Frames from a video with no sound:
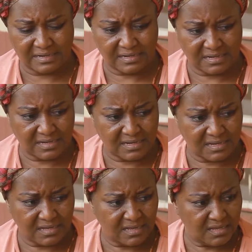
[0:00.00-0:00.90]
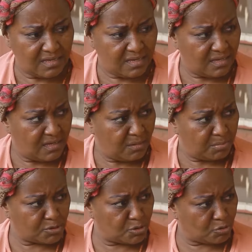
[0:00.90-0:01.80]

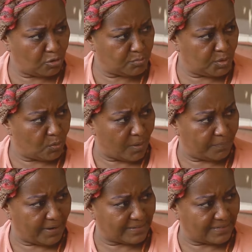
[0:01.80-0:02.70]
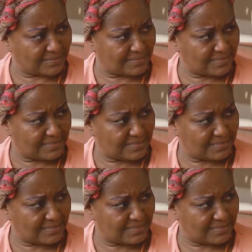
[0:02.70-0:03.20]
But you told me you were pregnant.